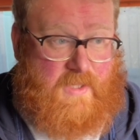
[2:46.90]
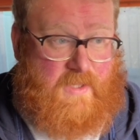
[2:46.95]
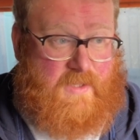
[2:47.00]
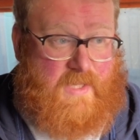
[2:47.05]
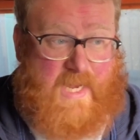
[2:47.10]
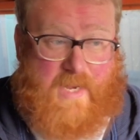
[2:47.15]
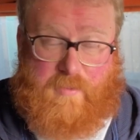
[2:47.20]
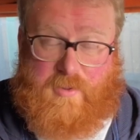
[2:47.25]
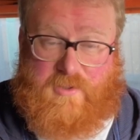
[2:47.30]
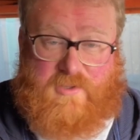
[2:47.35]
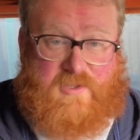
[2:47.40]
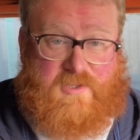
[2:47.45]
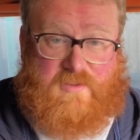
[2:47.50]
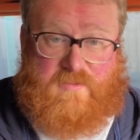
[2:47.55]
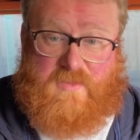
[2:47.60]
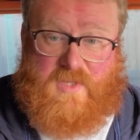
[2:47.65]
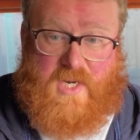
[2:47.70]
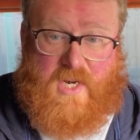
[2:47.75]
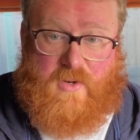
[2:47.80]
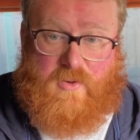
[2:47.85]
Neighbours,
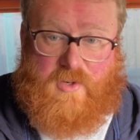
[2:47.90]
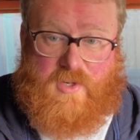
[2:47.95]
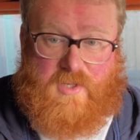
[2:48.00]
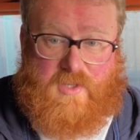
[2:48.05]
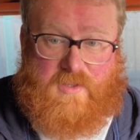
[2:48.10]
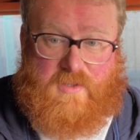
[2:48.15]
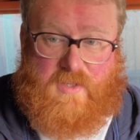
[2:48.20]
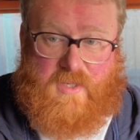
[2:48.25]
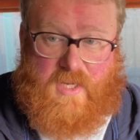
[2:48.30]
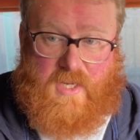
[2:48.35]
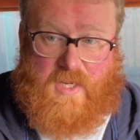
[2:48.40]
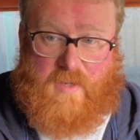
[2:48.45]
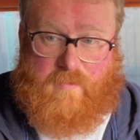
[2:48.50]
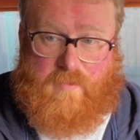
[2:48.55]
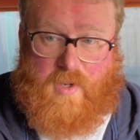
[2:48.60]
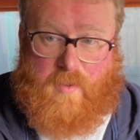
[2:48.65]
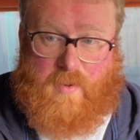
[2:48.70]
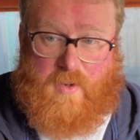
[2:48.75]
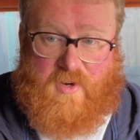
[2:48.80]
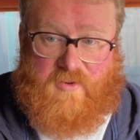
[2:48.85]
you know, can
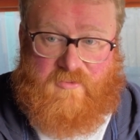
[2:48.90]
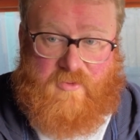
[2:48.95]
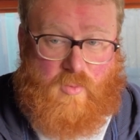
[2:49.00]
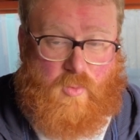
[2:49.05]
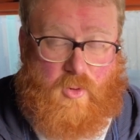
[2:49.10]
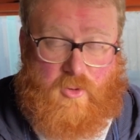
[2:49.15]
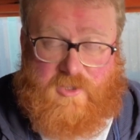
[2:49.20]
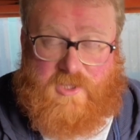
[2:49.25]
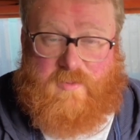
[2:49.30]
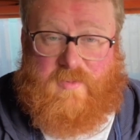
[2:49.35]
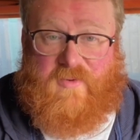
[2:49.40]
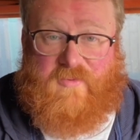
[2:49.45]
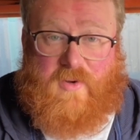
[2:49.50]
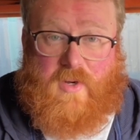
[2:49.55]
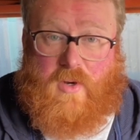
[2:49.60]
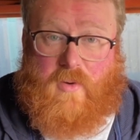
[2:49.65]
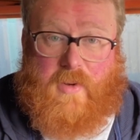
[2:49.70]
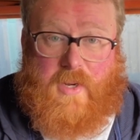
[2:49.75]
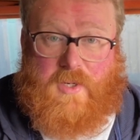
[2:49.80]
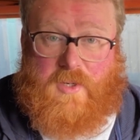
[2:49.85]
pop over and water them if you
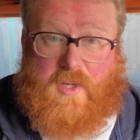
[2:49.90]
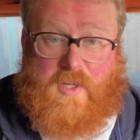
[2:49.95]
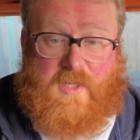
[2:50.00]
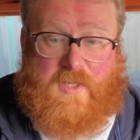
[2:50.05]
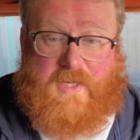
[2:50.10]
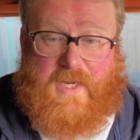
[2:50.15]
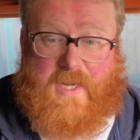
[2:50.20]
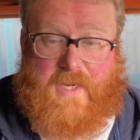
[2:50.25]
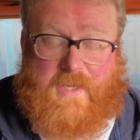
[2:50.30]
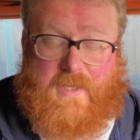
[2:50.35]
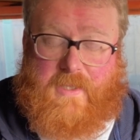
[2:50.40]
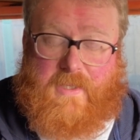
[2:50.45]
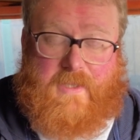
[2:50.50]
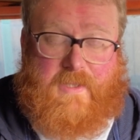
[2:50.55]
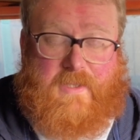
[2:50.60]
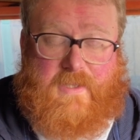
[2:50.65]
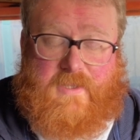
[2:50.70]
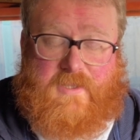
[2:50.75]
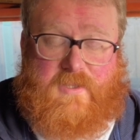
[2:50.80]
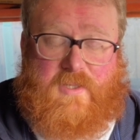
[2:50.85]
go away on holiday.
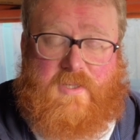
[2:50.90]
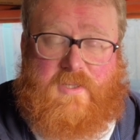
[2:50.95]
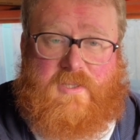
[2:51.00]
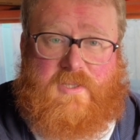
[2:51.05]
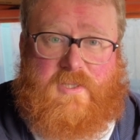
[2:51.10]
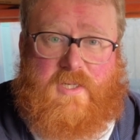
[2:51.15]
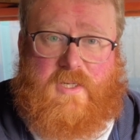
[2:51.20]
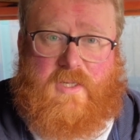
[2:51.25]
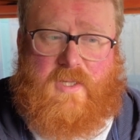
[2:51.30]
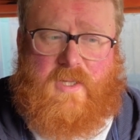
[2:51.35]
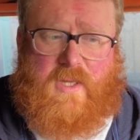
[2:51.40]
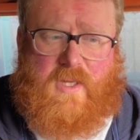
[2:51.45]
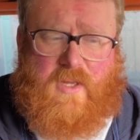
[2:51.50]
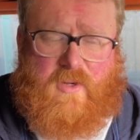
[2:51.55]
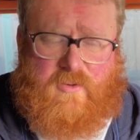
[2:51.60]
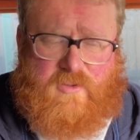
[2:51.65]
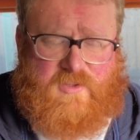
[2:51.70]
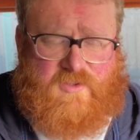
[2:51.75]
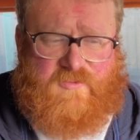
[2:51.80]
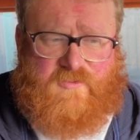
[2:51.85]
So there's
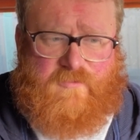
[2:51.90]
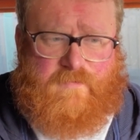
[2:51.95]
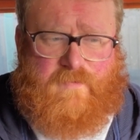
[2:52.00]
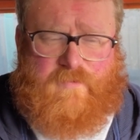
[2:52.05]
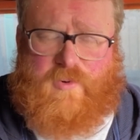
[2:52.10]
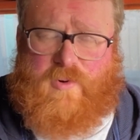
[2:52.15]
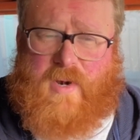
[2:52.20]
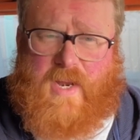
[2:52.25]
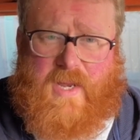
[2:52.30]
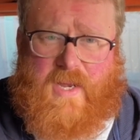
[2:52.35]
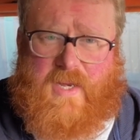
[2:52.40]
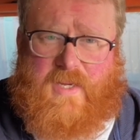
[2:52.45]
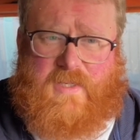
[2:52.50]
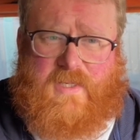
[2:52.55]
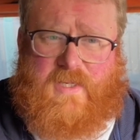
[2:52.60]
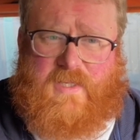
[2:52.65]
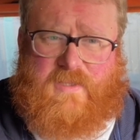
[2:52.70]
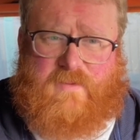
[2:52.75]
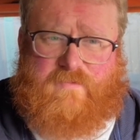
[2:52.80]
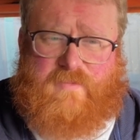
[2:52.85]
loads of great
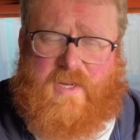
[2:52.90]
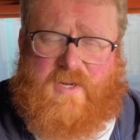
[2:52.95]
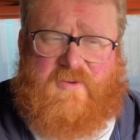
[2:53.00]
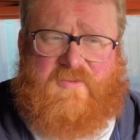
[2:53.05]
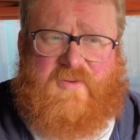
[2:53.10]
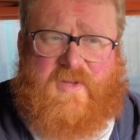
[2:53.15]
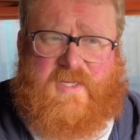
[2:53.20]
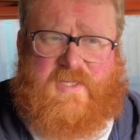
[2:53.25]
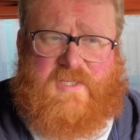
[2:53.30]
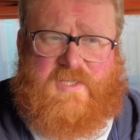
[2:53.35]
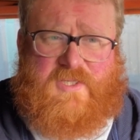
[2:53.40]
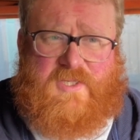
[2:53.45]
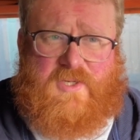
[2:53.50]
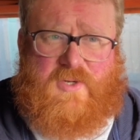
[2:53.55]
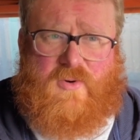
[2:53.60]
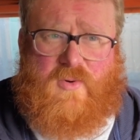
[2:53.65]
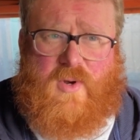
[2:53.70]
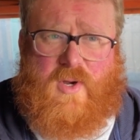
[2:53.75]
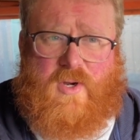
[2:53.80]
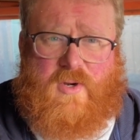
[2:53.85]
ideas and benefits
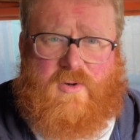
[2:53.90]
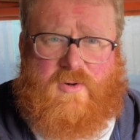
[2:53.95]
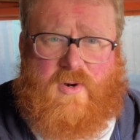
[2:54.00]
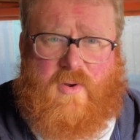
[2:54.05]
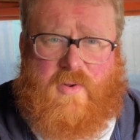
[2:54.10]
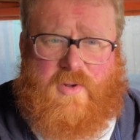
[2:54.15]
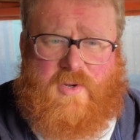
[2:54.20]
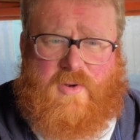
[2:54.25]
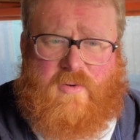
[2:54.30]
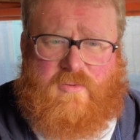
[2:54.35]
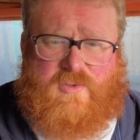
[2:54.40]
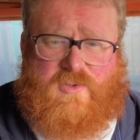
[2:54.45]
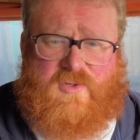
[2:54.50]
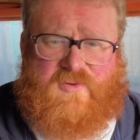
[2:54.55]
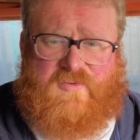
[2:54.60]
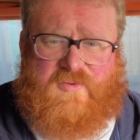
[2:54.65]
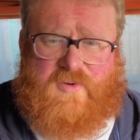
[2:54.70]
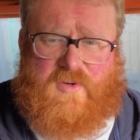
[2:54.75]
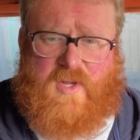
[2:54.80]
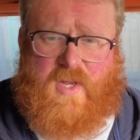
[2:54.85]
to growing your own
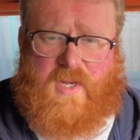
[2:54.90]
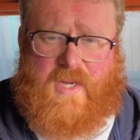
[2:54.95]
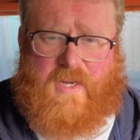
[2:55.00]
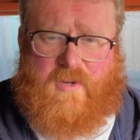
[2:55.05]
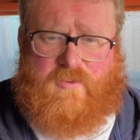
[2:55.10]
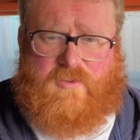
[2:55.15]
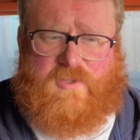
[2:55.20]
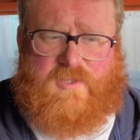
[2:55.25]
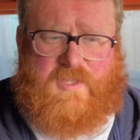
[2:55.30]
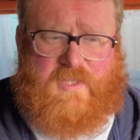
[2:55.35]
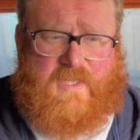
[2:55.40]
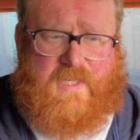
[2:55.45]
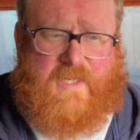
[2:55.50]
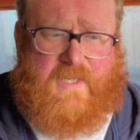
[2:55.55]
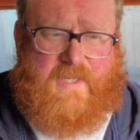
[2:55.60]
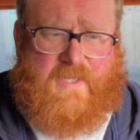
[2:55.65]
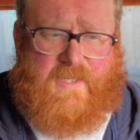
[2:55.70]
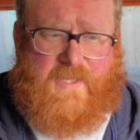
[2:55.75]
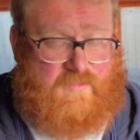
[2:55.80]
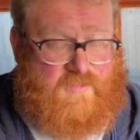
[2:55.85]
stuff in the house.
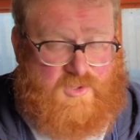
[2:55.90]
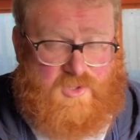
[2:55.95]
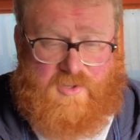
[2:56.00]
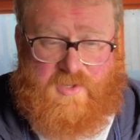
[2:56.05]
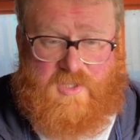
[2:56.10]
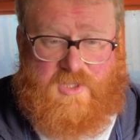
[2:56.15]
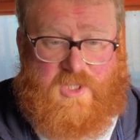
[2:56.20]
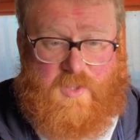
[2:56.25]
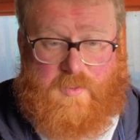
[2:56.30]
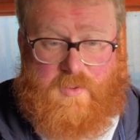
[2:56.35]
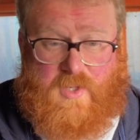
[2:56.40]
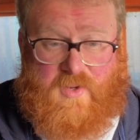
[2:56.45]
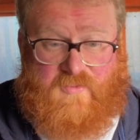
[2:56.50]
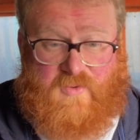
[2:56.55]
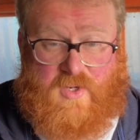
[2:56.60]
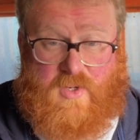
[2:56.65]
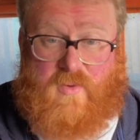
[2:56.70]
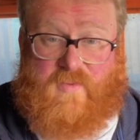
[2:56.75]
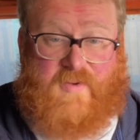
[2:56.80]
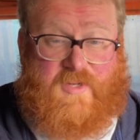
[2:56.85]
There's nothing stopping you, if
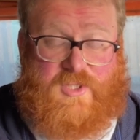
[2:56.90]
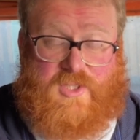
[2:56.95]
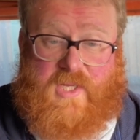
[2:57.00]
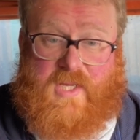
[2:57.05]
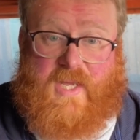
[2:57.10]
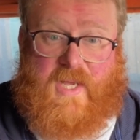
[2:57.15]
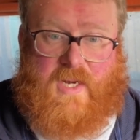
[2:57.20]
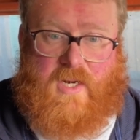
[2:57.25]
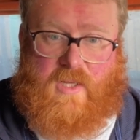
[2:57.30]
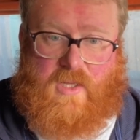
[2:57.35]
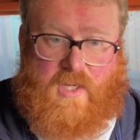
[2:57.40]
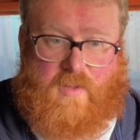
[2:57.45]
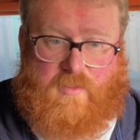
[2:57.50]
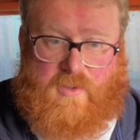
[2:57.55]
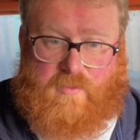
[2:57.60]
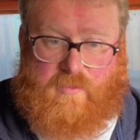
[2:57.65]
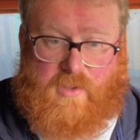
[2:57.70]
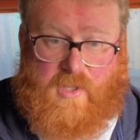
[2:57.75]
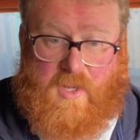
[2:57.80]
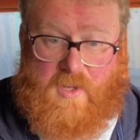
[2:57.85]
you do eventually get an
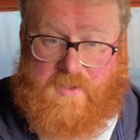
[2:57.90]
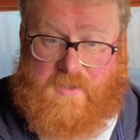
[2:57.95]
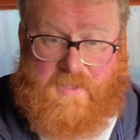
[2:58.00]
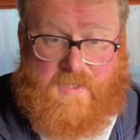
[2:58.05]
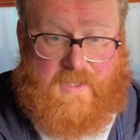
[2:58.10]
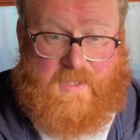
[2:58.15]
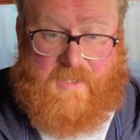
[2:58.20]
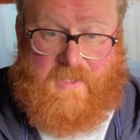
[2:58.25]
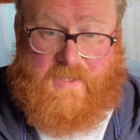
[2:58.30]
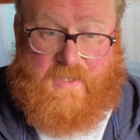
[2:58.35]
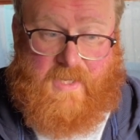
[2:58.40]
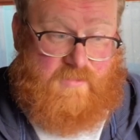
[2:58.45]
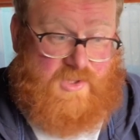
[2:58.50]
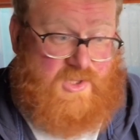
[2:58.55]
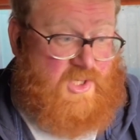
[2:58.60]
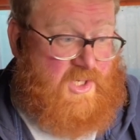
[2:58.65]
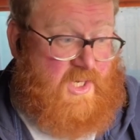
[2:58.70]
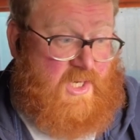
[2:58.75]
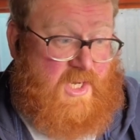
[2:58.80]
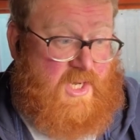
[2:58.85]
allotment plot,
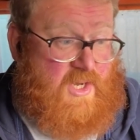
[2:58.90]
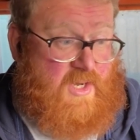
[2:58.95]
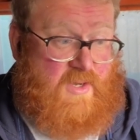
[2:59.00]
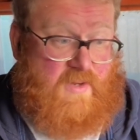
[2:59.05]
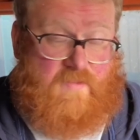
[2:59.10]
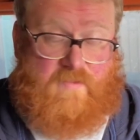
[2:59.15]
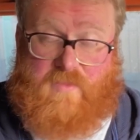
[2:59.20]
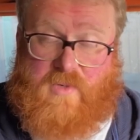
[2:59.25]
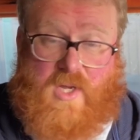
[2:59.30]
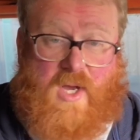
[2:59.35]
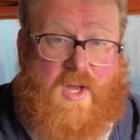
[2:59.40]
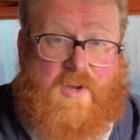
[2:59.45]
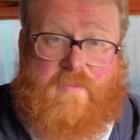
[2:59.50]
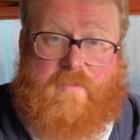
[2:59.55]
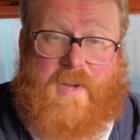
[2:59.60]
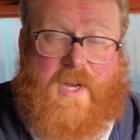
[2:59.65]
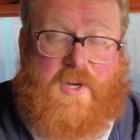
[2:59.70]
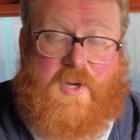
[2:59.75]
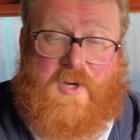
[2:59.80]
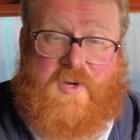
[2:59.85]
turning your garden
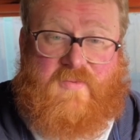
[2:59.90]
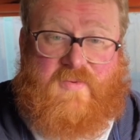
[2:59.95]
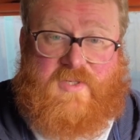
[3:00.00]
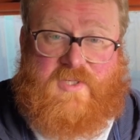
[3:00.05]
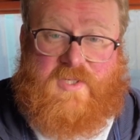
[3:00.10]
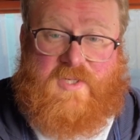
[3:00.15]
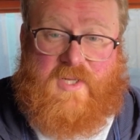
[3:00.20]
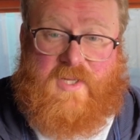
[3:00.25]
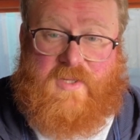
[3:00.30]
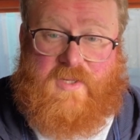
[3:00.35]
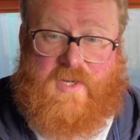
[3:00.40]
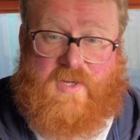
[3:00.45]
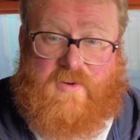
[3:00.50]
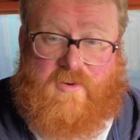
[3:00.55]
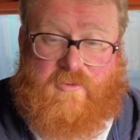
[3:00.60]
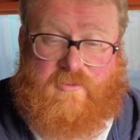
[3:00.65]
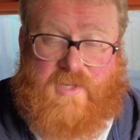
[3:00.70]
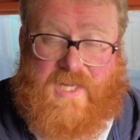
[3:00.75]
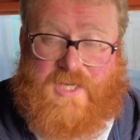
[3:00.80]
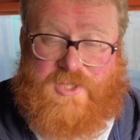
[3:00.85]
back over to your
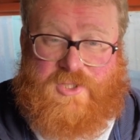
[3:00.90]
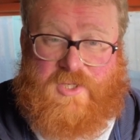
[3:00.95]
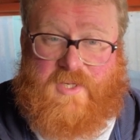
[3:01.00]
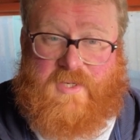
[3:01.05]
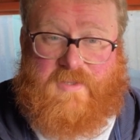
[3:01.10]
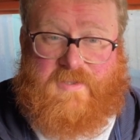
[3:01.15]
own leisure